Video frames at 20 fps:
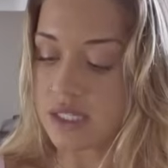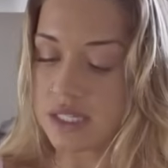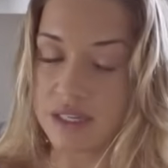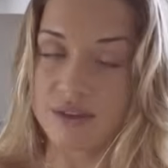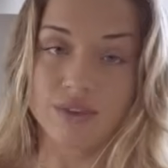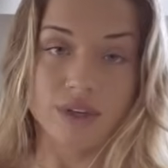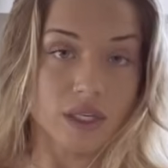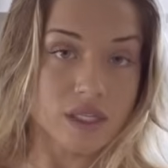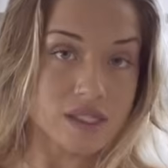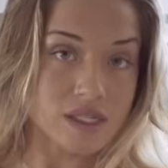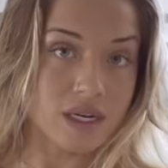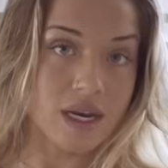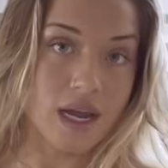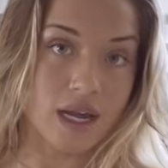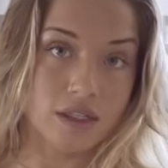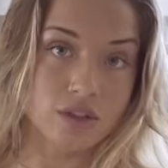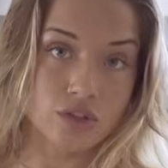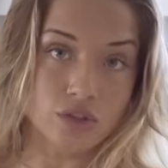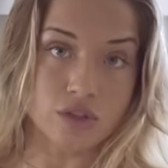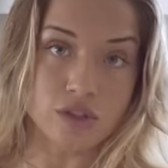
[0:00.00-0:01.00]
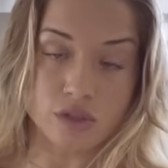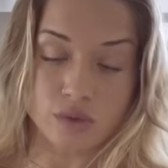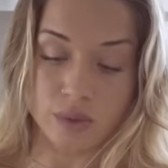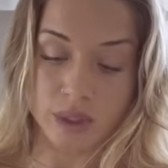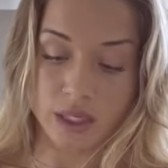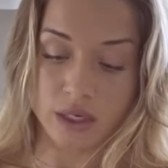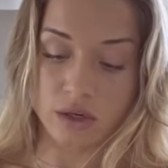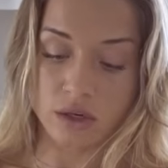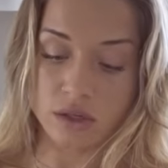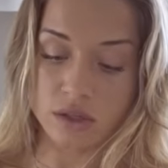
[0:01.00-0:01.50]
Stevia is a natural
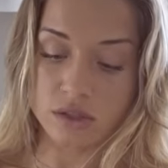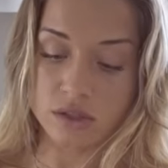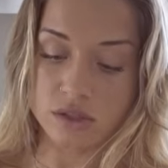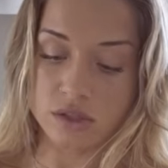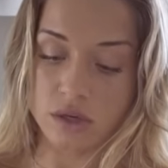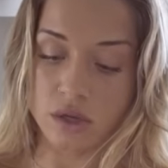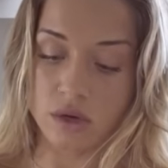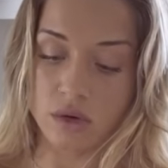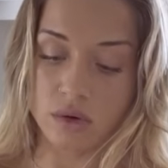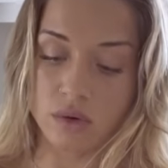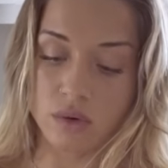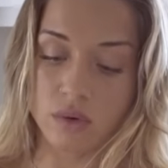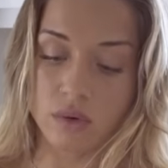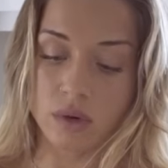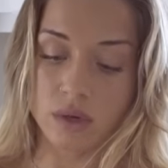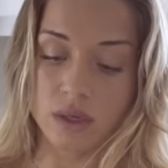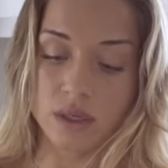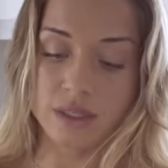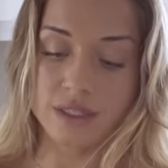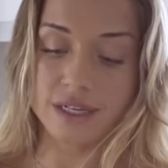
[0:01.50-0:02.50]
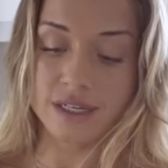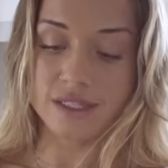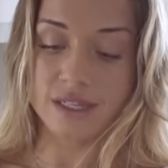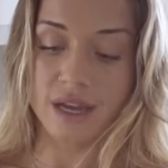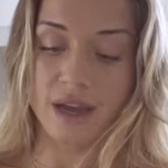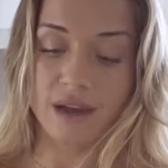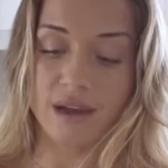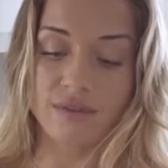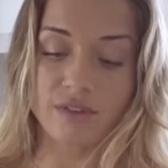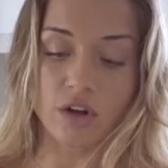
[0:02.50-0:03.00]
sweetener, so it
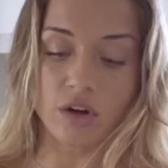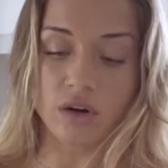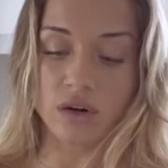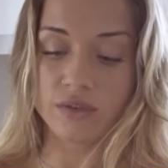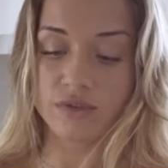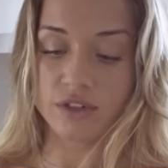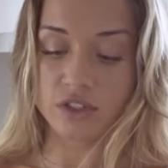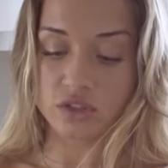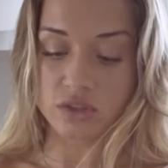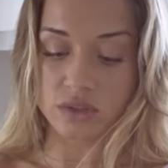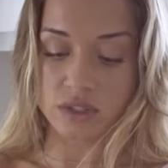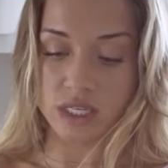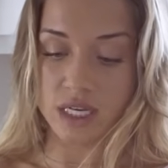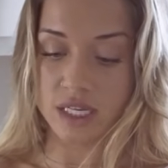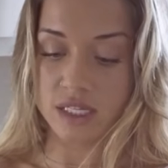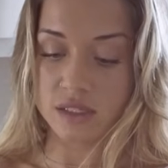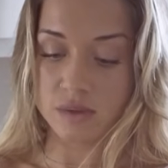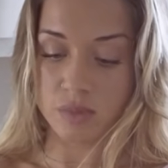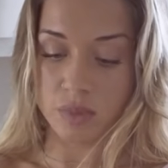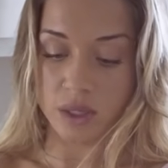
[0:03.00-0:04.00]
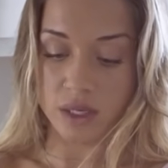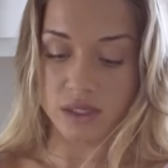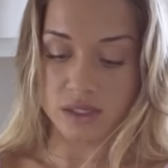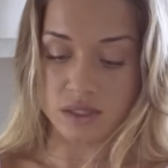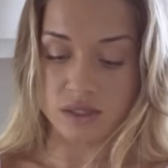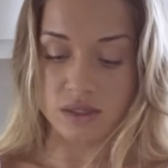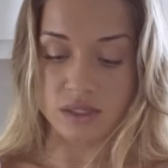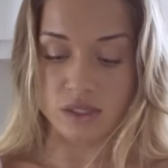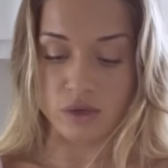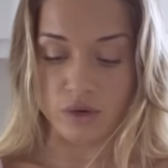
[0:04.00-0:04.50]
doesn't have the artificial taste,
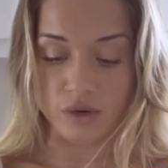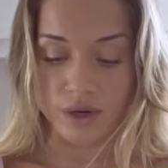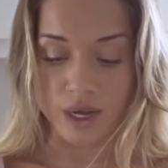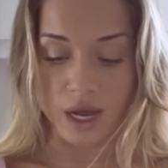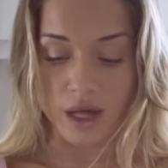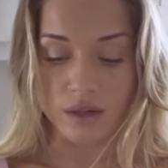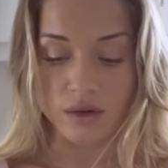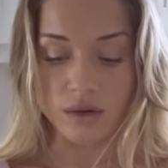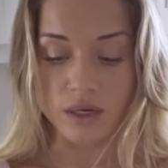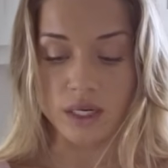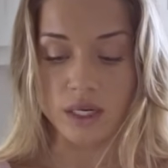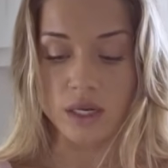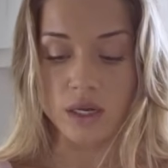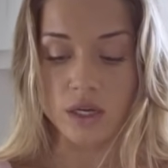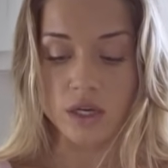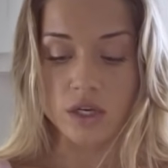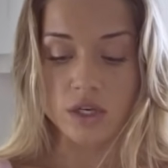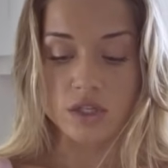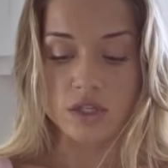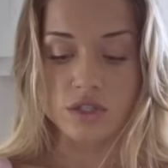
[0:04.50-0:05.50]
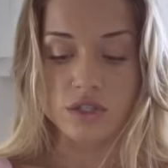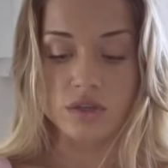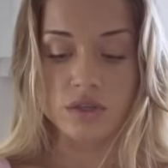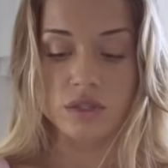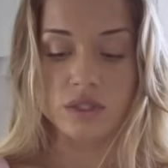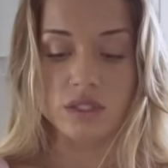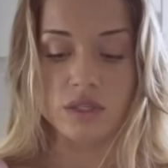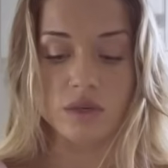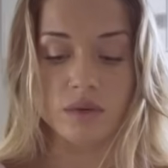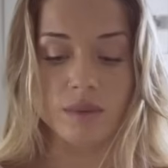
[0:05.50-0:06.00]
plus it's 0 calorie, so you
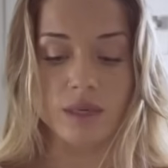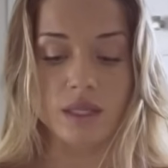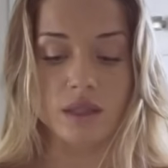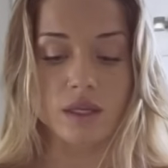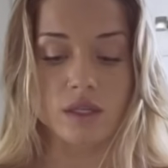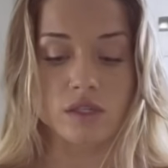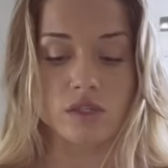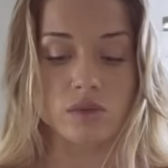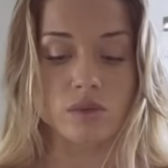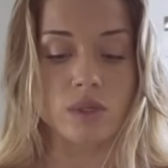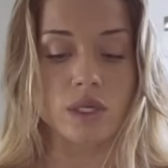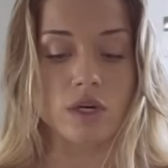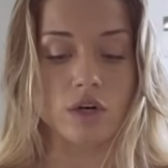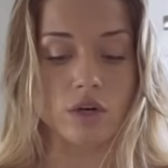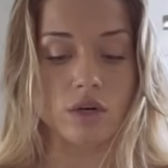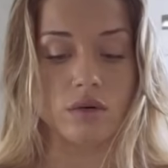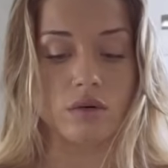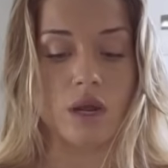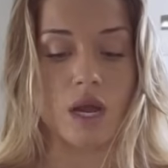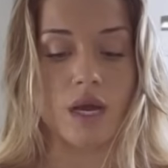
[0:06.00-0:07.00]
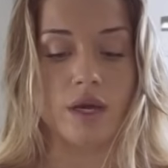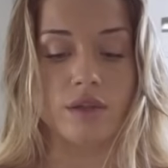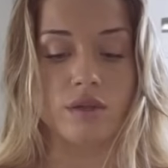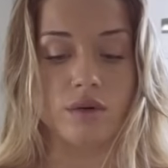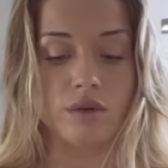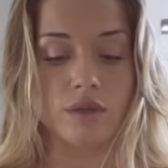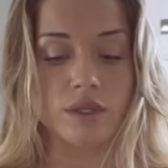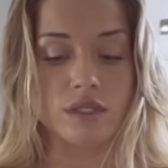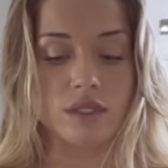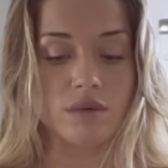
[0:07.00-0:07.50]
can still make things sweeter. I
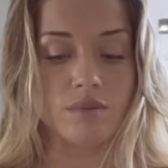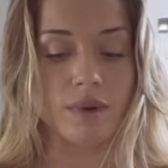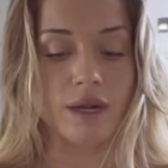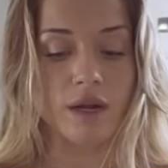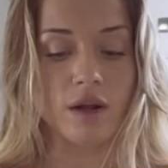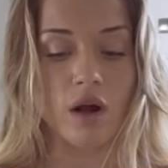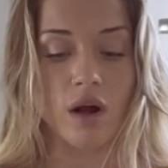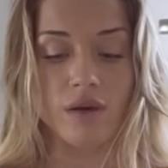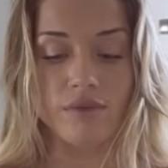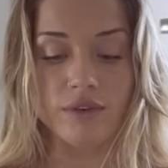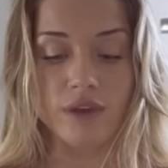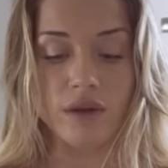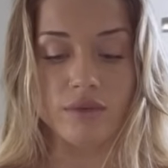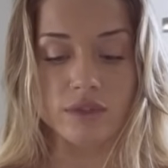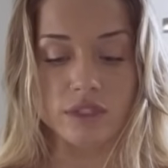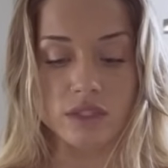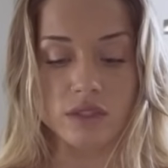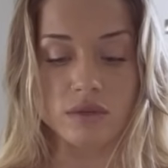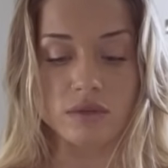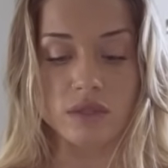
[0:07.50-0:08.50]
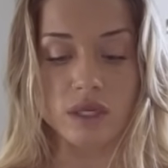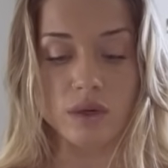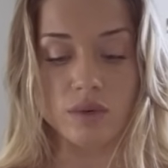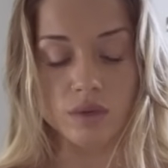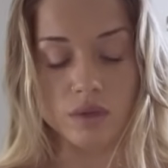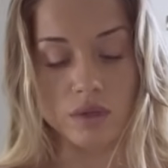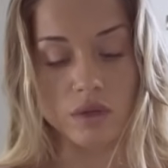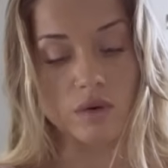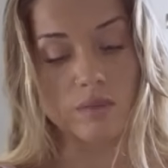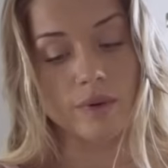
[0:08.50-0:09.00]
throw this in my coffee every single day
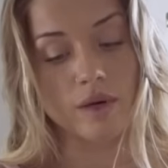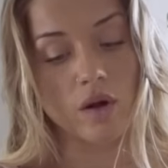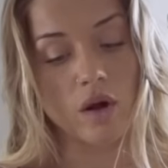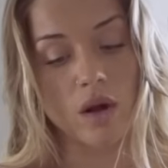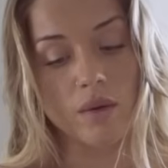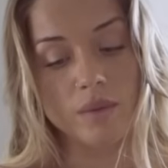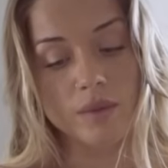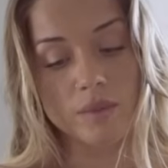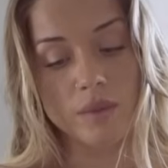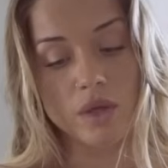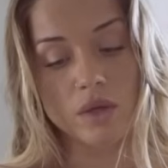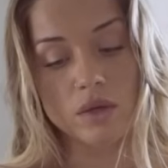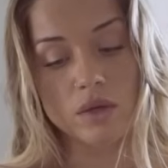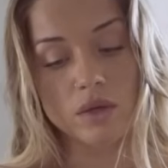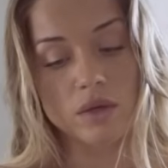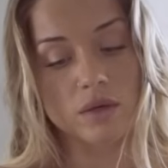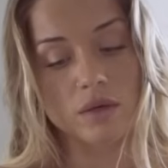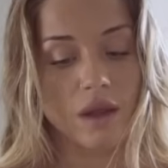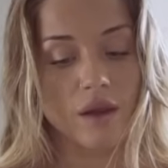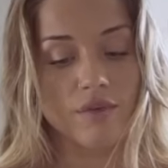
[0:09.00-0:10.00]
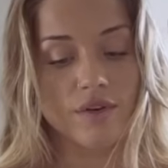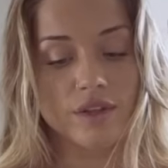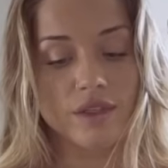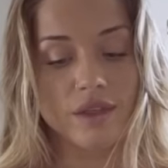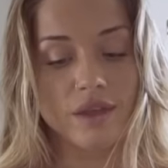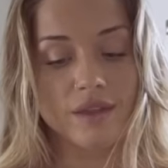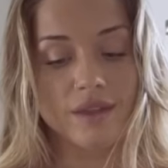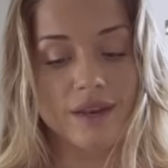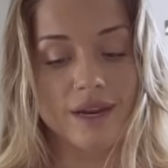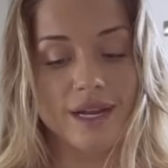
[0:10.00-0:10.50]
with a little bit of almond milk, and
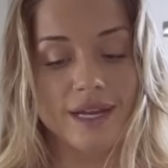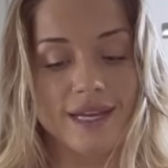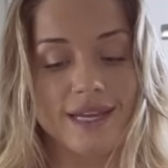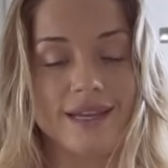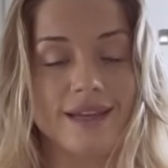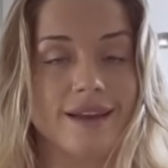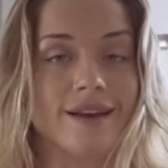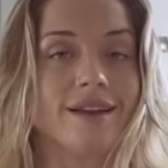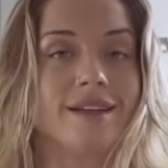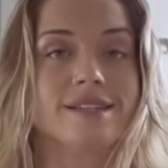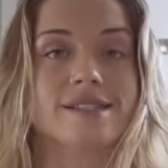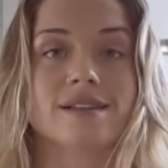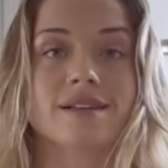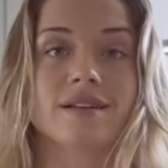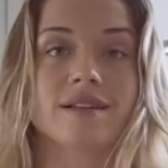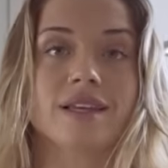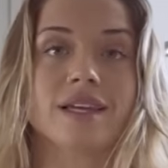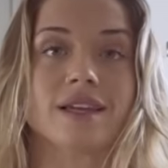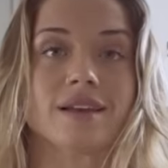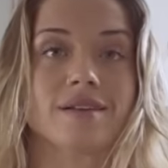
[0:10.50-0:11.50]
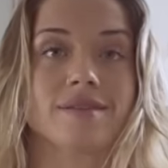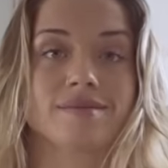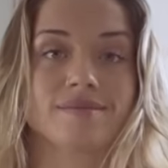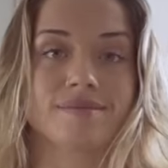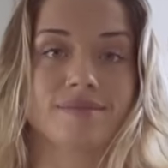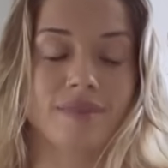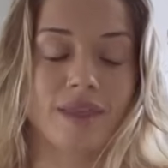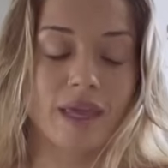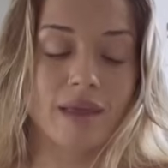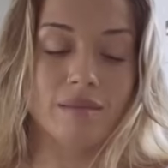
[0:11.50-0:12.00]
everything that I eat is clean,
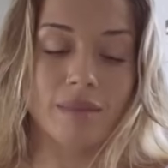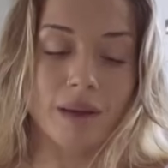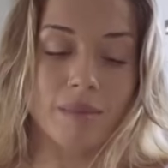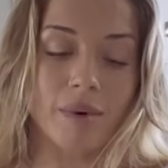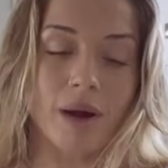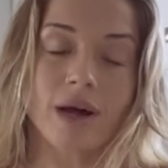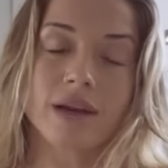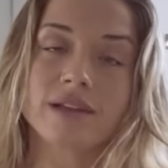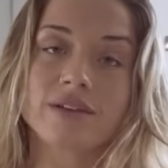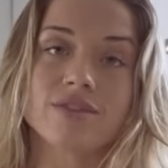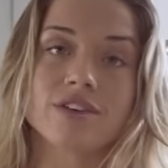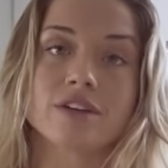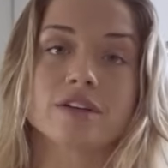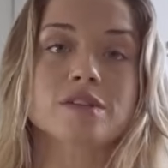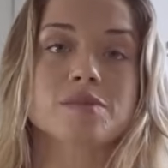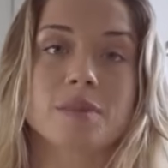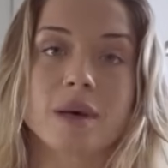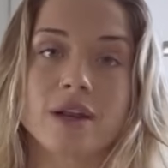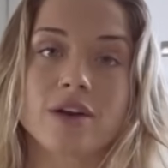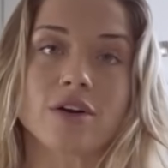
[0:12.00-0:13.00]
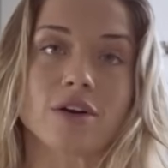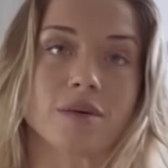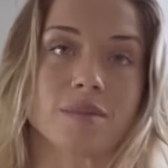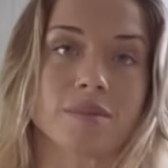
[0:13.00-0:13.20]
and my body feels better.